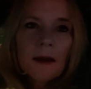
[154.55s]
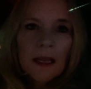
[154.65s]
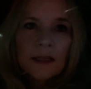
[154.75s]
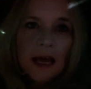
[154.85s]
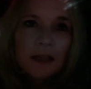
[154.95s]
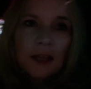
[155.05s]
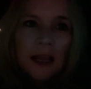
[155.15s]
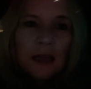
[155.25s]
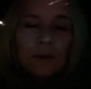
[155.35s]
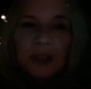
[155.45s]
in that
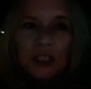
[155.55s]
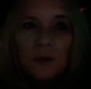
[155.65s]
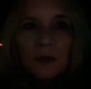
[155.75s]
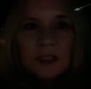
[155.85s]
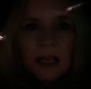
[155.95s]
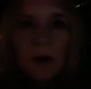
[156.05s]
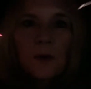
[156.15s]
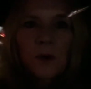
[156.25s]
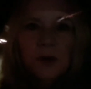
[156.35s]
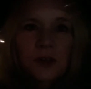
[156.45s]
lane, but she wouldn't take our
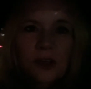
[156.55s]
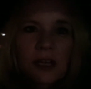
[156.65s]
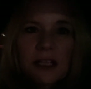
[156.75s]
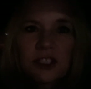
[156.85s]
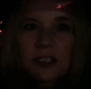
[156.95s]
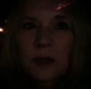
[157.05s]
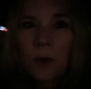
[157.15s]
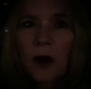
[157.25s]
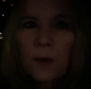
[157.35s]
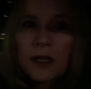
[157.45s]
order, and she said,
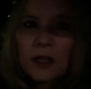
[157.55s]
well, we